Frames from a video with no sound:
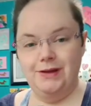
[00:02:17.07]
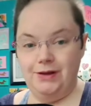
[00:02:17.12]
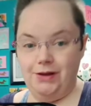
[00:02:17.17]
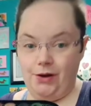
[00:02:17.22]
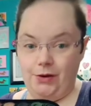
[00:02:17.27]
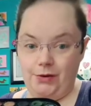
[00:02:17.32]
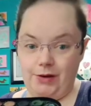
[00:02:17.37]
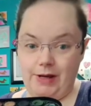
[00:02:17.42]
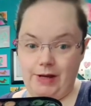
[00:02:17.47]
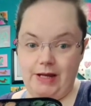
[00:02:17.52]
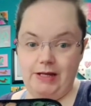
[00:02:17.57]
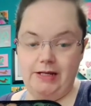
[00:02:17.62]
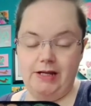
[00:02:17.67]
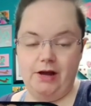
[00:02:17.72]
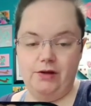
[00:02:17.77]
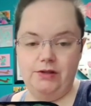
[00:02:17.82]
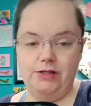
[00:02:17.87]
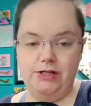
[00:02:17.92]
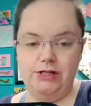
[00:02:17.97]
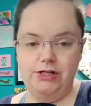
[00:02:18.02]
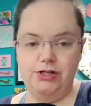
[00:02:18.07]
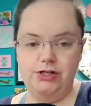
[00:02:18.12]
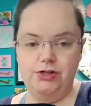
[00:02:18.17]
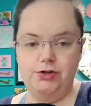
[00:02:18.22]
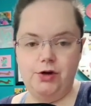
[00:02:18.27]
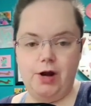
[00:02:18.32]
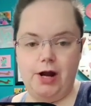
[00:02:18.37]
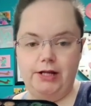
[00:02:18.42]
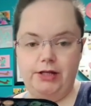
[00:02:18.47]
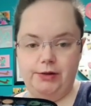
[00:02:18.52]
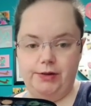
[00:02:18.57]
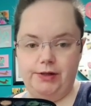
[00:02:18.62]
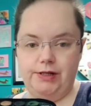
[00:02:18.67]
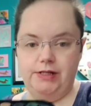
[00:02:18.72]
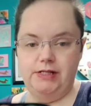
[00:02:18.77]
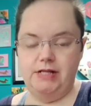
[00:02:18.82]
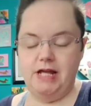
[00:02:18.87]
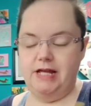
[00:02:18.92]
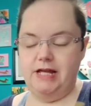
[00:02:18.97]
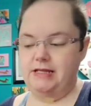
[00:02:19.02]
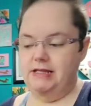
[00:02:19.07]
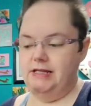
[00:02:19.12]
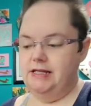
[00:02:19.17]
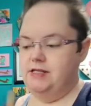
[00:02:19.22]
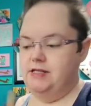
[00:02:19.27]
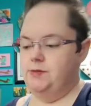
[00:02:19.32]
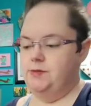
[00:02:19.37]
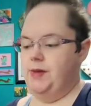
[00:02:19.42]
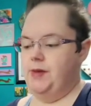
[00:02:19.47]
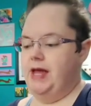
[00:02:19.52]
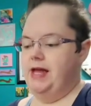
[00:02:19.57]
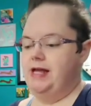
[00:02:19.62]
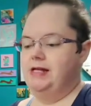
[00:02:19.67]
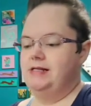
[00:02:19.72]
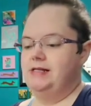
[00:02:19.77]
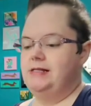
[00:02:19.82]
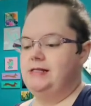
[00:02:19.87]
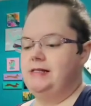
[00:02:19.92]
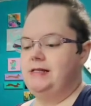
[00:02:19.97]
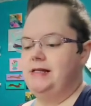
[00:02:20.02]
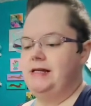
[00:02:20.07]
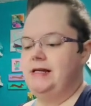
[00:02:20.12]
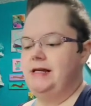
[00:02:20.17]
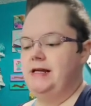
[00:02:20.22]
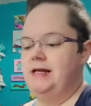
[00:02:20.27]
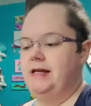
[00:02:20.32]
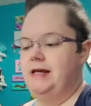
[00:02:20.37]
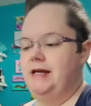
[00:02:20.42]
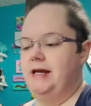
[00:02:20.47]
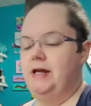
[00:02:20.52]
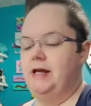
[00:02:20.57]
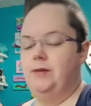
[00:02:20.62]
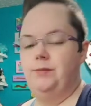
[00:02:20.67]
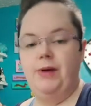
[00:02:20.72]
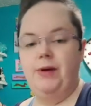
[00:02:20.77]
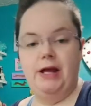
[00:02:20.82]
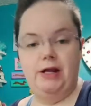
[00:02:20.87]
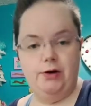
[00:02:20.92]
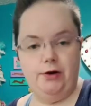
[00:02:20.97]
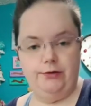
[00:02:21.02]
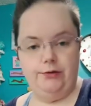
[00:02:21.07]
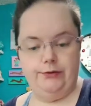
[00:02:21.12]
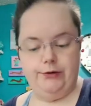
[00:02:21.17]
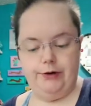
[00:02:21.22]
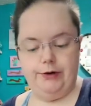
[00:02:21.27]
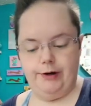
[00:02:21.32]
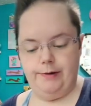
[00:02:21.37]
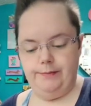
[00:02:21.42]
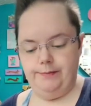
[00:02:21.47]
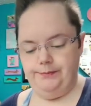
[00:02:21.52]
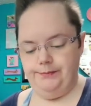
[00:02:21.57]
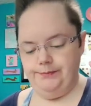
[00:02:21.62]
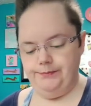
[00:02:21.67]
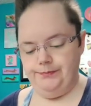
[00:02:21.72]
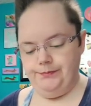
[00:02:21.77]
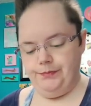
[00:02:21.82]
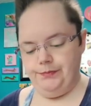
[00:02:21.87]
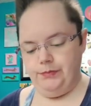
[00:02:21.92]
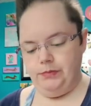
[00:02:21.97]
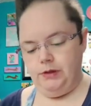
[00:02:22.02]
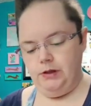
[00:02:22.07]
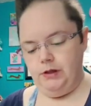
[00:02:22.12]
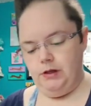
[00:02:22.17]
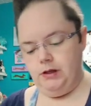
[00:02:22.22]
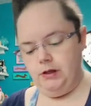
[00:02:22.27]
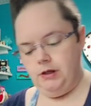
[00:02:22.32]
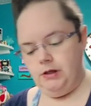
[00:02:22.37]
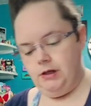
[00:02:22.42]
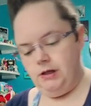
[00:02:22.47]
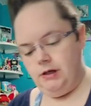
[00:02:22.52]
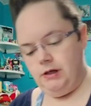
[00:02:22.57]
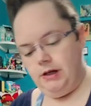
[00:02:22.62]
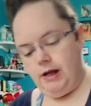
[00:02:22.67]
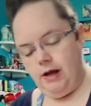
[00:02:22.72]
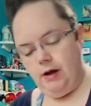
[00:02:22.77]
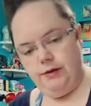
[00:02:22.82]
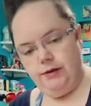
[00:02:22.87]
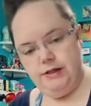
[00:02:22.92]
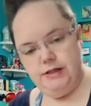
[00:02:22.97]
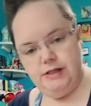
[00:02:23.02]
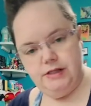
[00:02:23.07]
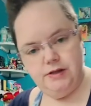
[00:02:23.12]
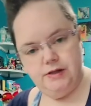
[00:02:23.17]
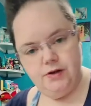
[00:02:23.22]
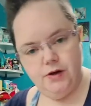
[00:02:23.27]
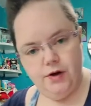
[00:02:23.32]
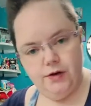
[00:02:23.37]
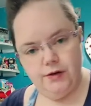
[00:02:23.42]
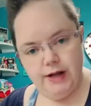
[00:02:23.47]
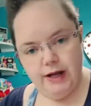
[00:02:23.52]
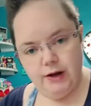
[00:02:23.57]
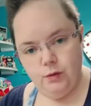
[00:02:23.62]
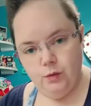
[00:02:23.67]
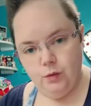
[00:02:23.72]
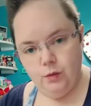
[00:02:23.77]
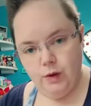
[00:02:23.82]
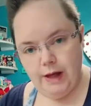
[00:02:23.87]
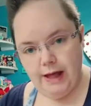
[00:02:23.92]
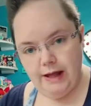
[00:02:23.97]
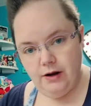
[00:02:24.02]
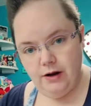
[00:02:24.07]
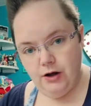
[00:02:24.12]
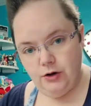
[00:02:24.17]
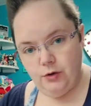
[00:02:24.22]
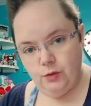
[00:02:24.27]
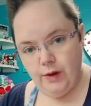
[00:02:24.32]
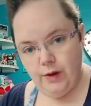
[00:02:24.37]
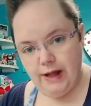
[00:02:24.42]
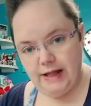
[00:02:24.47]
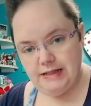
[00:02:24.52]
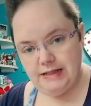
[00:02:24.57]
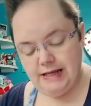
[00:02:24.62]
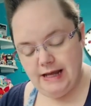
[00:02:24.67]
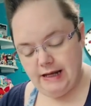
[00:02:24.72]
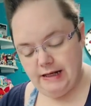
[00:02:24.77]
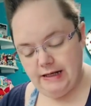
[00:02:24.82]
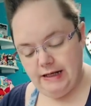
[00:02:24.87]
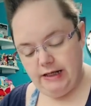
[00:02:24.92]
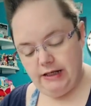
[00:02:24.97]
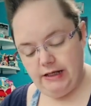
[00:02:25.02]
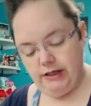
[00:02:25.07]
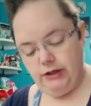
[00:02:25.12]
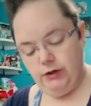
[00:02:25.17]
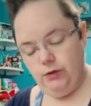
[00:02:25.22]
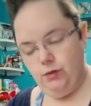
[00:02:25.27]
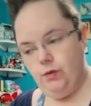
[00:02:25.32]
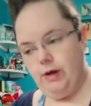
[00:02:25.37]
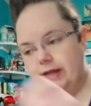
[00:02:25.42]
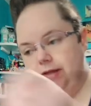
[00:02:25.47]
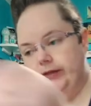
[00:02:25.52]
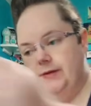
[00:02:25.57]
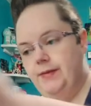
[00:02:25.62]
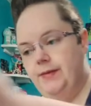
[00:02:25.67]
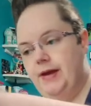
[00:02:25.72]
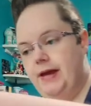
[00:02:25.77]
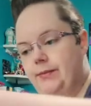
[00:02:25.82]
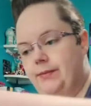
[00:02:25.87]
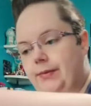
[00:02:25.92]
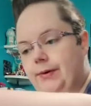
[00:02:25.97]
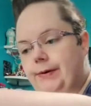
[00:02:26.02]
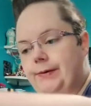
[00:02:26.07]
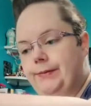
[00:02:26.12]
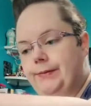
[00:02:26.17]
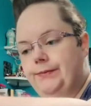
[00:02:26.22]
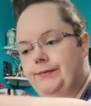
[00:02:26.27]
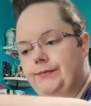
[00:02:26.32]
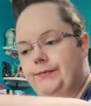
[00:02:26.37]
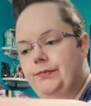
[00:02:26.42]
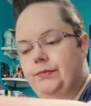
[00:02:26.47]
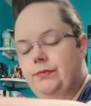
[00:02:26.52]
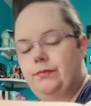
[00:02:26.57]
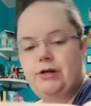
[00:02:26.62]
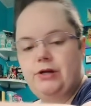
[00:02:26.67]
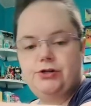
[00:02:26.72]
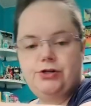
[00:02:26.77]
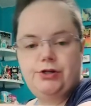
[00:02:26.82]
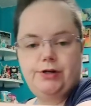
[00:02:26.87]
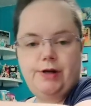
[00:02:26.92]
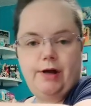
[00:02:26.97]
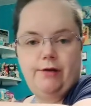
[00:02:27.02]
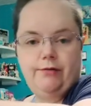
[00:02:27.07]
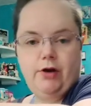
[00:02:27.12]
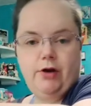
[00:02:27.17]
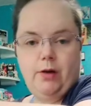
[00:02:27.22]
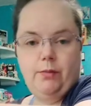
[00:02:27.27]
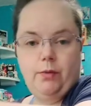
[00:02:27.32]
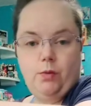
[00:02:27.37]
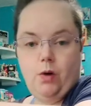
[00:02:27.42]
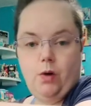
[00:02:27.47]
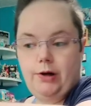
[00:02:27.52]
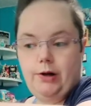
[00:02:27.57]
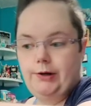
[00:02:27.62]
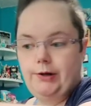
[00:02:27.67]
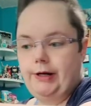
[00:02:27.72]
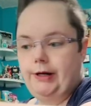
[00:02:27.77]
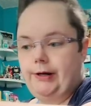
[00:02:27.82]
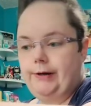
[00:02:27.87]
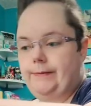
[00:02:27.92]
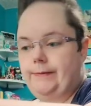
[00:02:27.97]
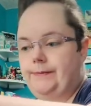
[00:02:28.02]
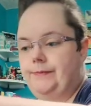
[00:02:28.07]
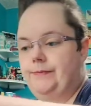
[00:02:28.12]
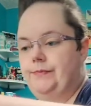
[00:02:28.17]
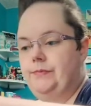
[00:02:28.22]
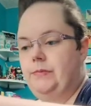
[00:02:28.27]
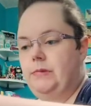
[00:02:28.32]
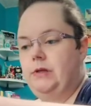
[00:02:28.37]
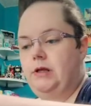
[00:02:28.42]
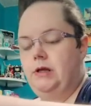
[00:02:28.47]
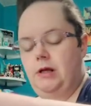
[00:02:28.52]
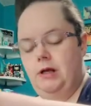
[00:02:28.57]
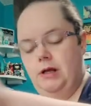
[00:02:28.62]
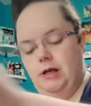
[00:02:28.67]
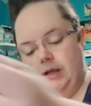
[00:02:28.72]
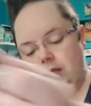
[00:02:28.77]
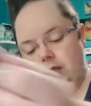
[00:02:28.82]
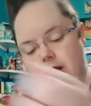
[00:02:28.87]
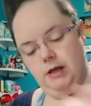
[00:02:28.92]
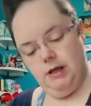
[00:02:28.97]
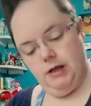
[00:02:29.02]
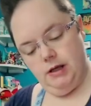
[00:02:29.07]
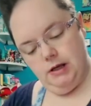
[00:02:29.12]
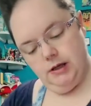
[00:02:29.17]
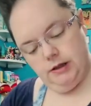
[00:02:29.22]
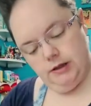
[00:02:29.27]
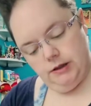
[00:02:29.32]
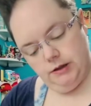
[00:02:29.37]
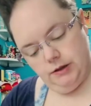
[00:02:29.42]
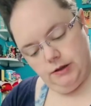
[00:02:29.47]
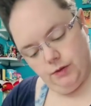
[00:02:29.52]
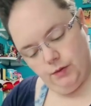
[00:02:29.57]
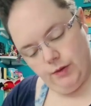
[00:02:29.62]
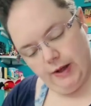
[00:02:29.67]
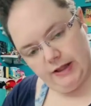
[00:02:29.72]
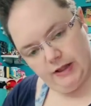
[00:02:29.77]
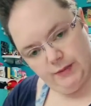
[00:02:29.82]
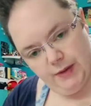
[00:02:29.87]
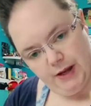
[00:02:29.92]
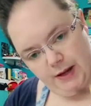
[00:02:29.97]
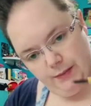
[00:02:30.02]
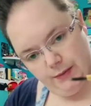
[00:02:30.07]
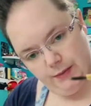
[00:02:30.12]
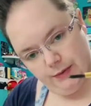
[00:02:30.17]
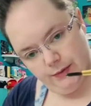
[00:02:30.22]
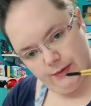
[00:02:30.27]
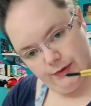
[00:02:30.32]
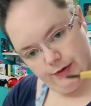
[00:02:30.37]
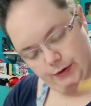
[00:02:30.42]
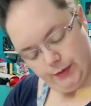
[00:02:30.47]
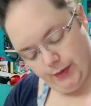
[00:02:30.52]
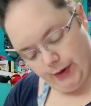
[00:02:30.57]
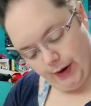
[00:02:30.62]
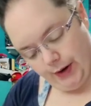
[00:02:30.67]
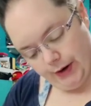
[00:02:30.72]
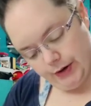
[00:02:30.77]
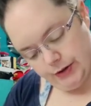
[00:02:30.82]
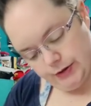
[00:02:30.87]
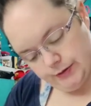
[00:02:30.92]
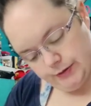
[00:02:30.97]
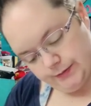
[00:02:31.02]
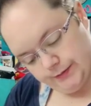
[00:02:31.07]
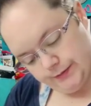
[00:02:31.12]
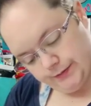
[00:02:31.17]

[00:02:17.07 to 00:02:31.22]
Okay, now that it's dry, you can take these paints and paint over it. Now, this is called a wet on wet technique. You wet the paper. Make sure you have a cup of water here. You wet the paper with your brush.